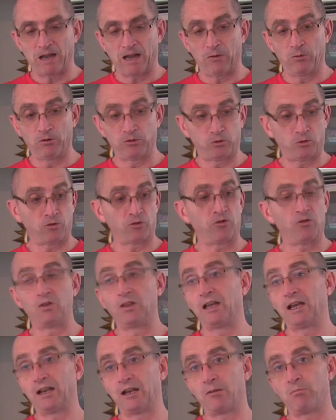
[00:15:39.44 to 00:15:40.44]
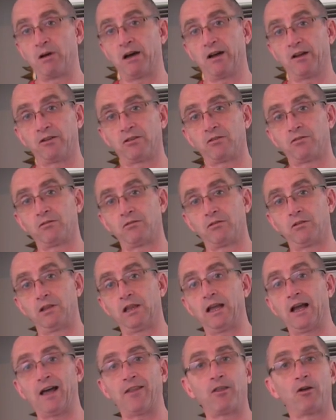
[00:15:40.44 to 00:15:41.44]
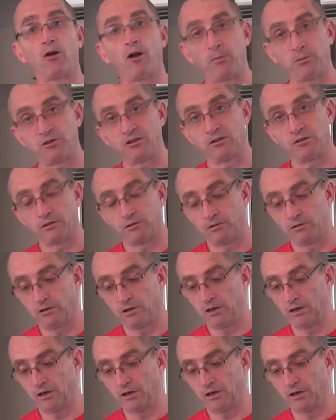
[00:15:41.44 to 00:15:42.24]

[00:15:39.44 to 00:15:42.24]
I will talk to you then about the other option